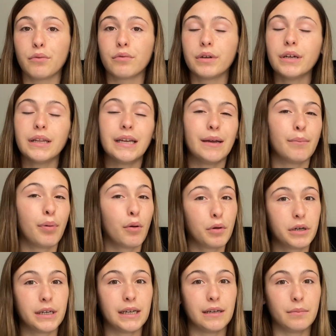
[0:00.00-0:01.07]
really
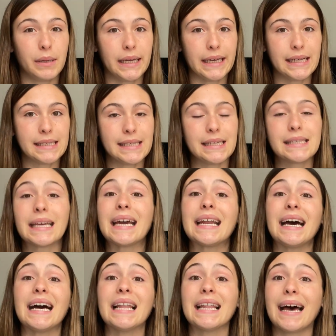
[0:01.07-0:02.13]
important because it's
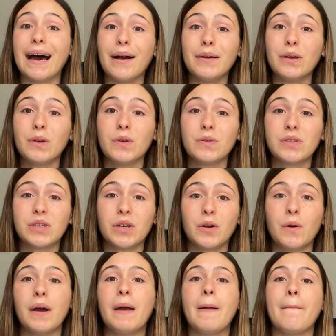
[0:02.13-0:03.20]
going to allow you
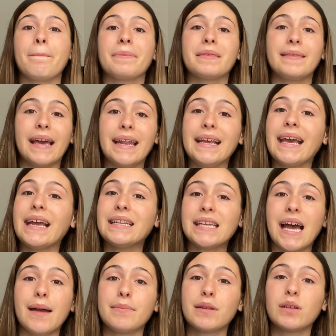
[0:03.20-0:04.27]
to dedicate
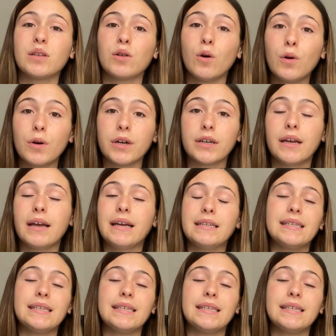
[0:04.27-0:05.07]
time to the Lord.